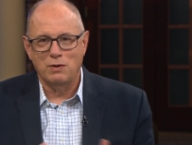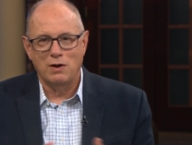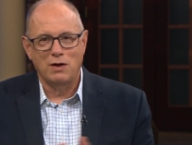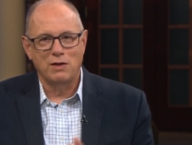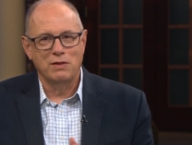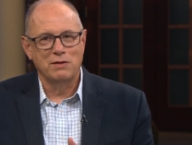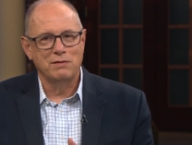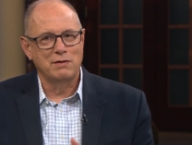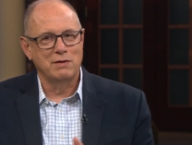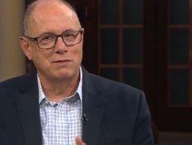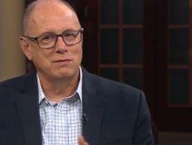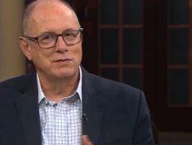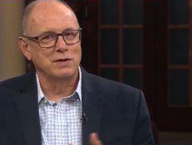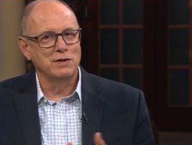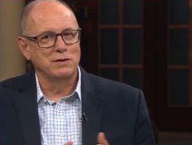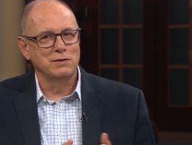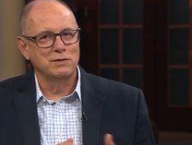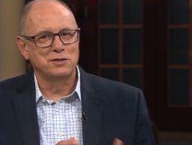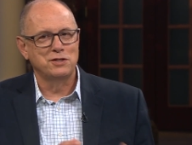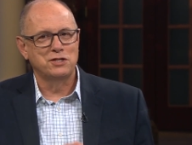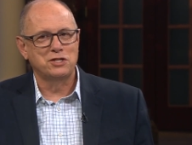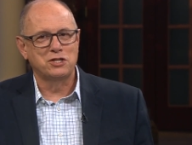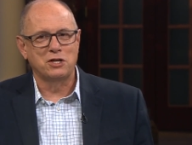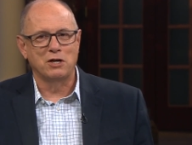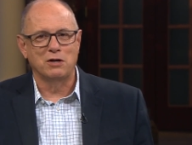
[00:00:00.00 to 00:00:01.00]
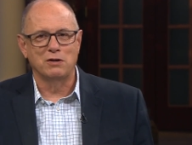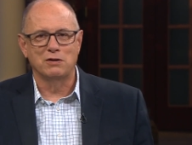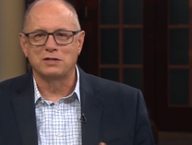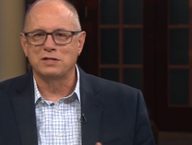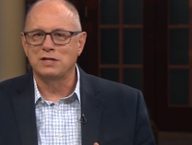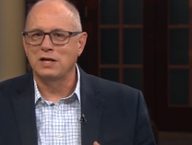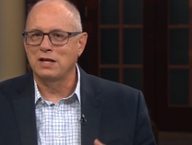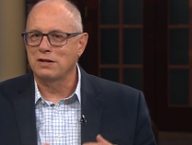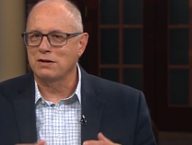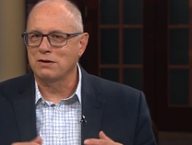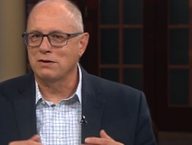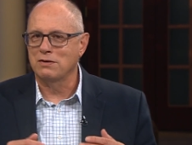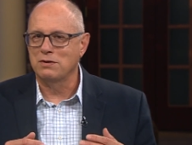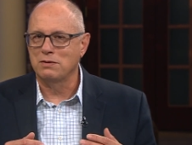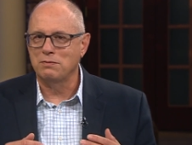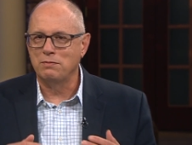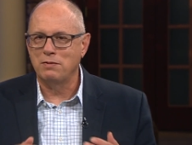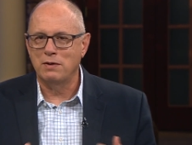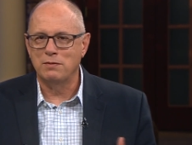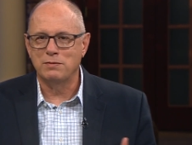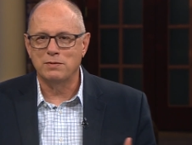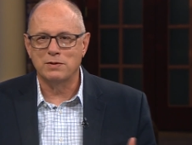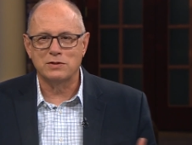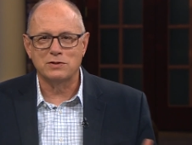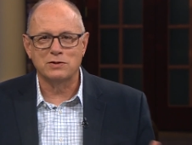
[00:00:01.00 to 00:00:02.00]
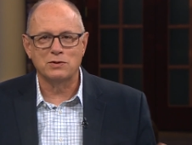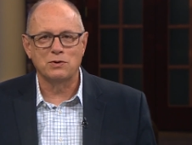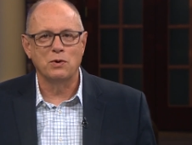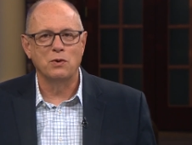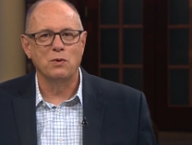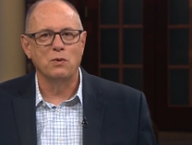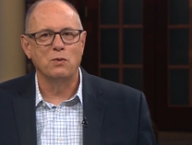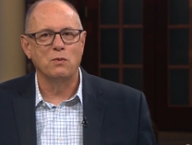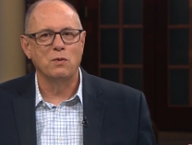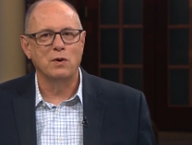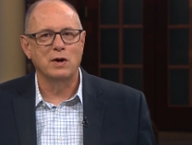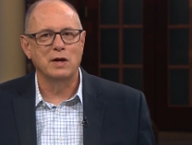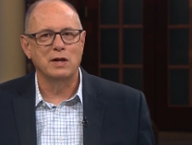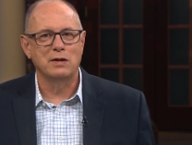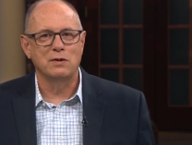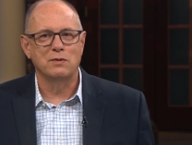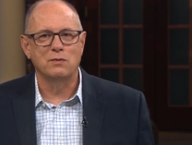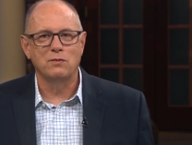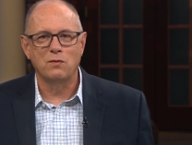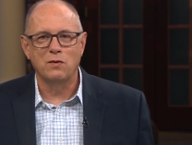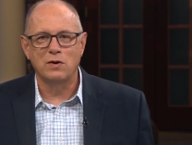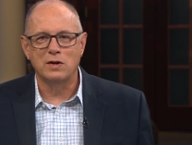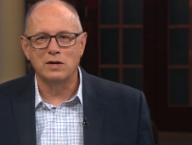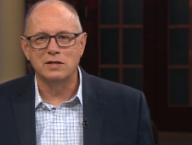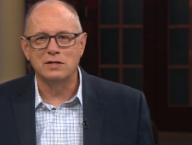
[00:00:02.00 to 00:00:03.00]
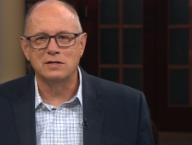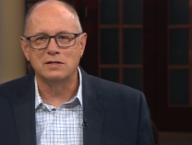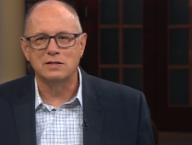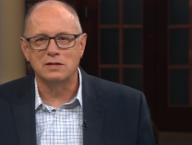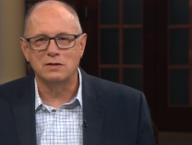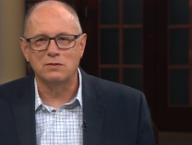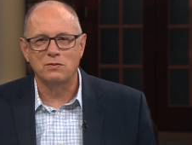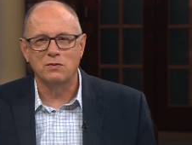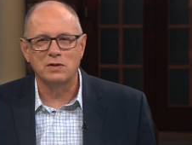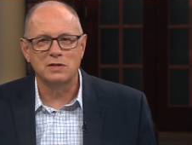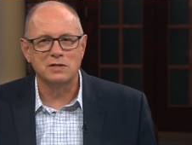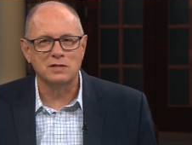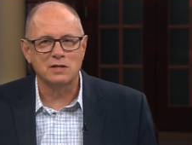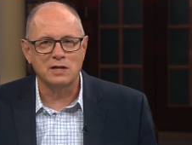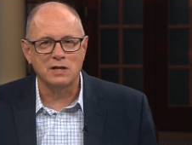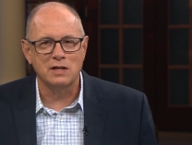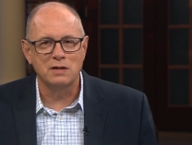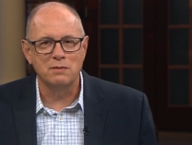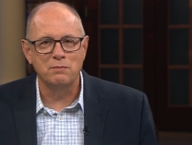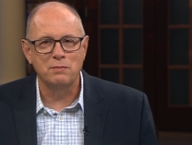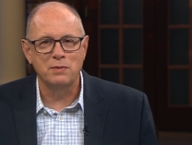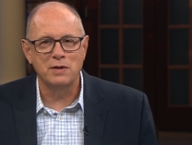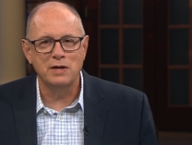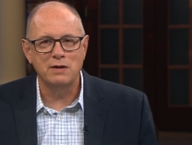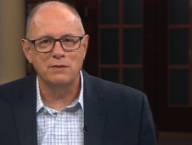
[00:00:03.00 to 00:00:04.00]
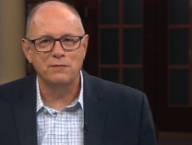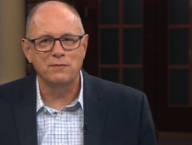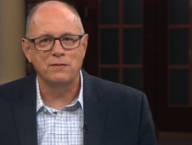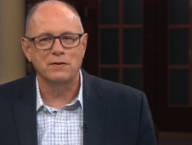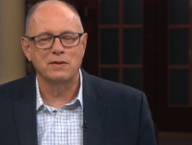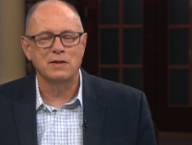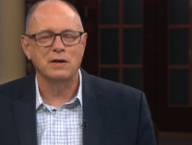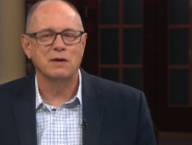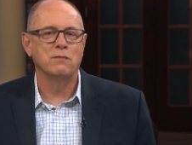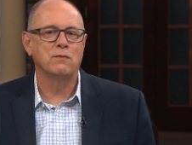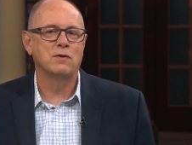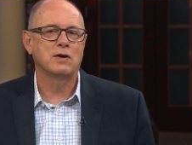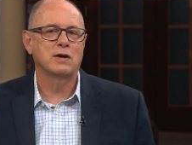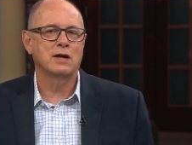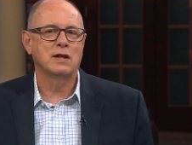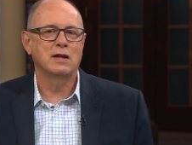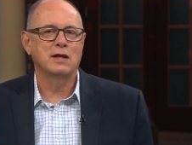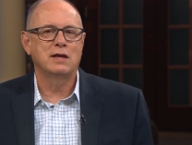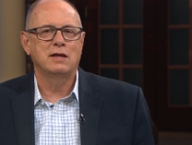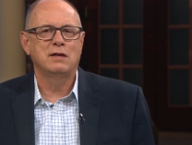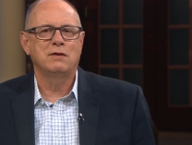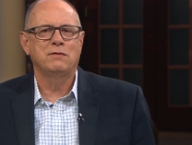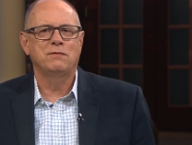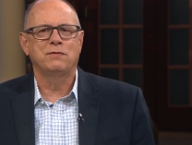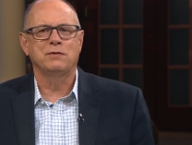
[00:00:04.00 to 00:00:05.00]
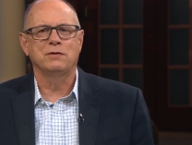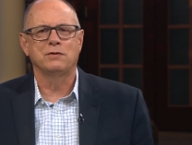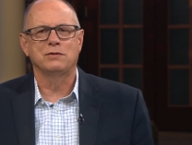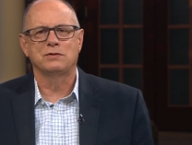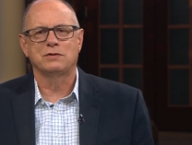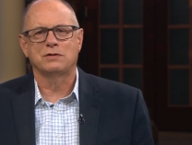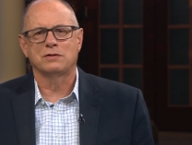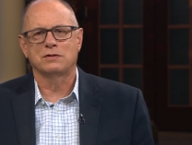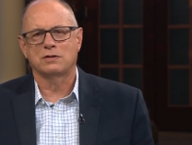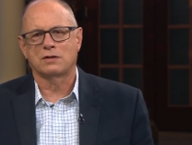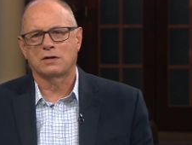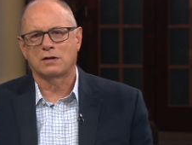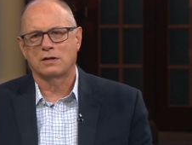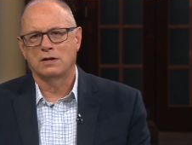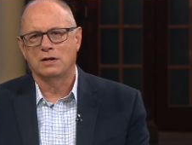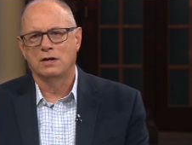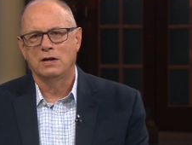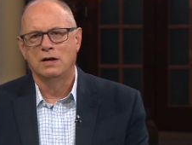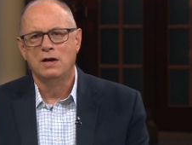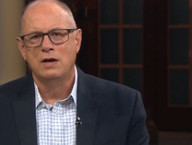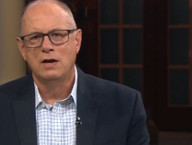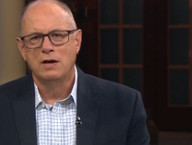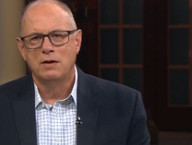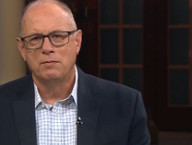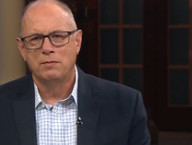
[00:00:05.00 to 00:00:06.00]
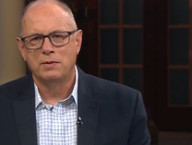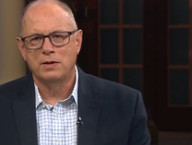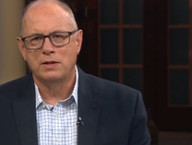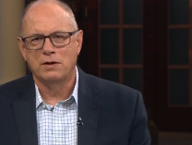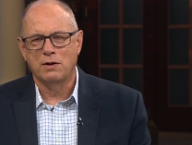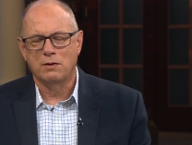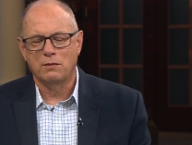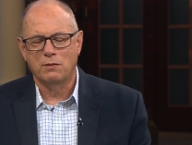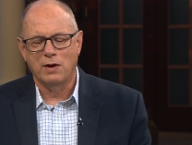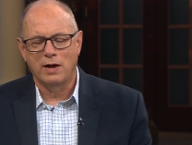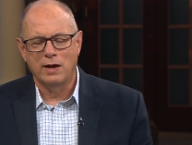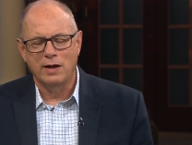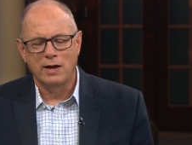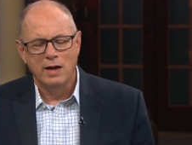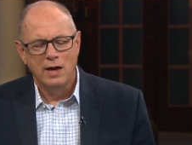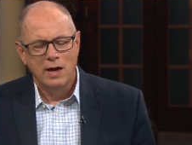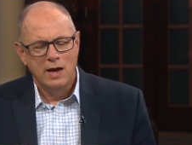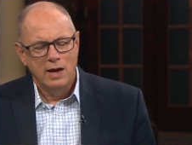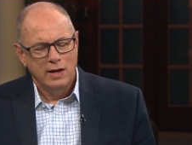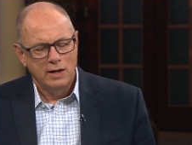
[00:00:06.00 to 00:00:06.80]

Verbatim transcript: All they've ever known is church. Now they're going to public school. What, what, is, what is it going to be for them? What kind of influences are going to be their way?